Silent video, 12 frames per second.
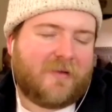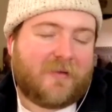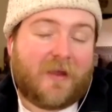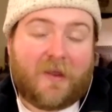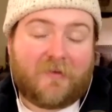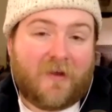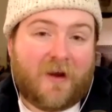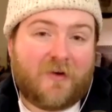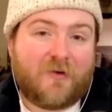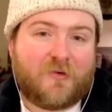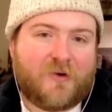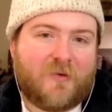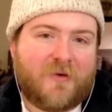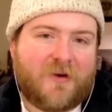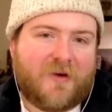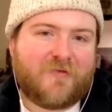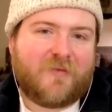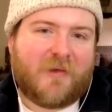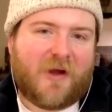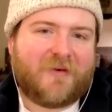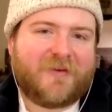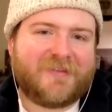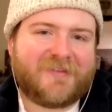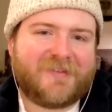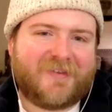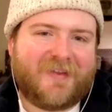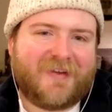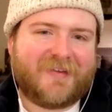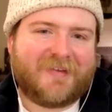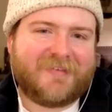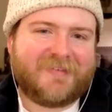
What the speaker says: like I said, I don't know enough about it to like